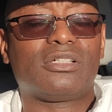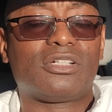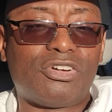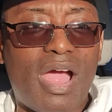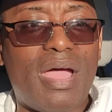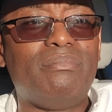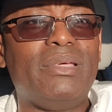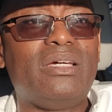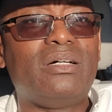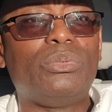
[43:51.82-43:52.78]
The
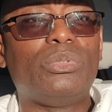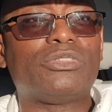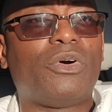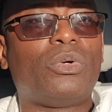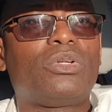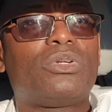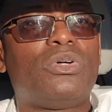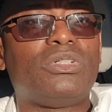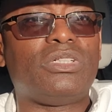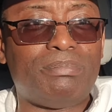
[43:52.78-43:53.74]
crime bill was
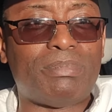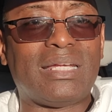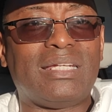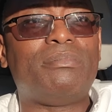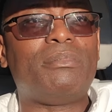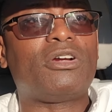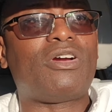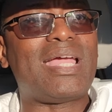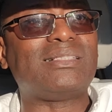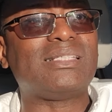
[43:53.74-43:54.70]
voted on by
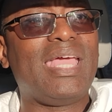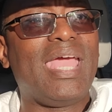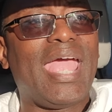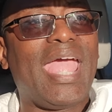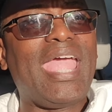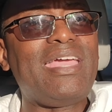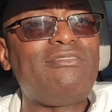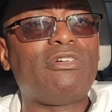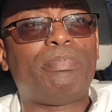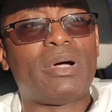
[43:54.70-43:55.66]
Democrats
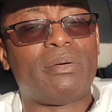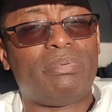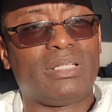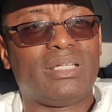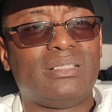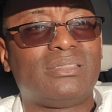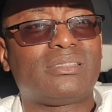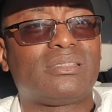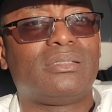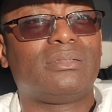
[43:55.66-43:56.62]
and
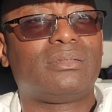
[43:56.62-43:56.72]
Republicans.